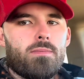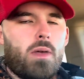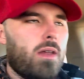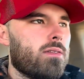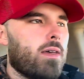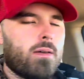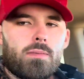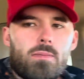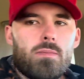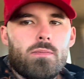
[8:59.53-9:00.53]
And it's like,
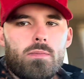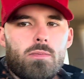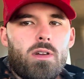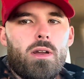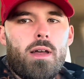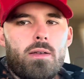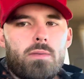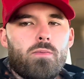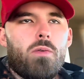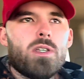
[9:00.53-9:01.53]
what
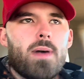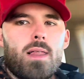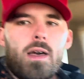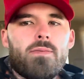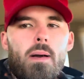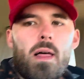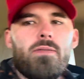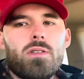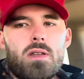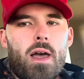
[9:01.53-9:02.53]
was my life? My life
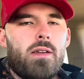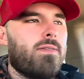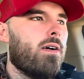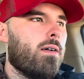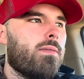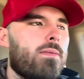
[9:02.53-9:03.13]
was a 9-to-5.